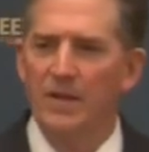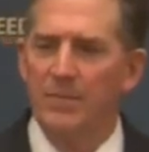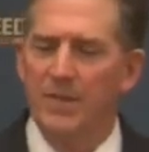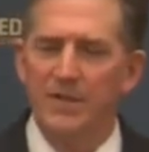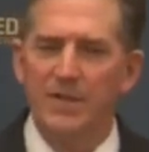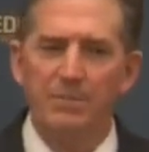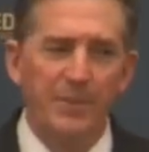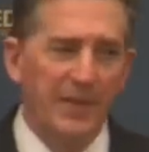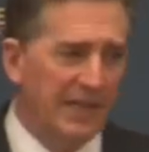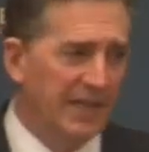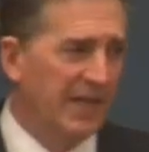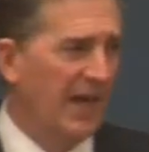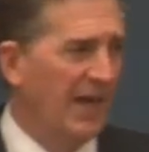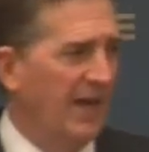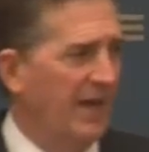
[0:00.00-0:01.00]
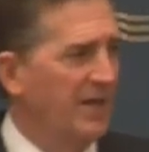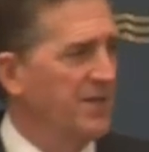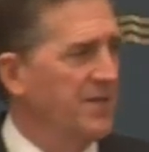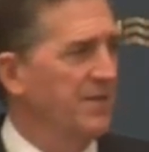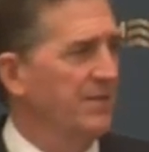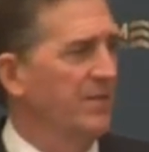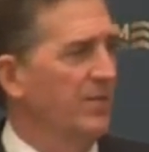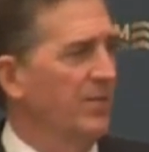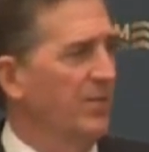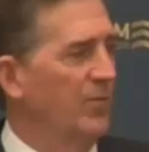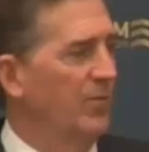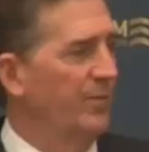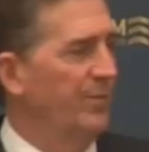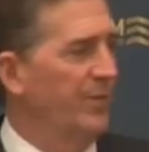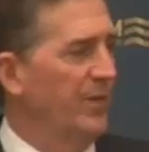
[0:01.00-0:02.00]
But the big guys,
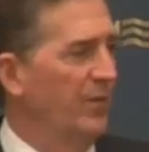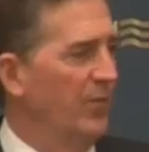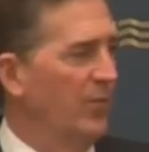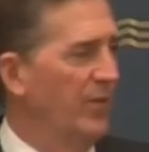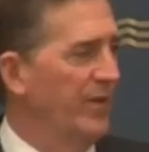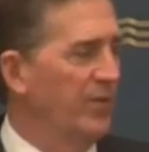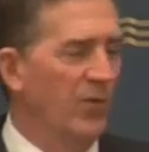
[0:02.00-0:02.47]
when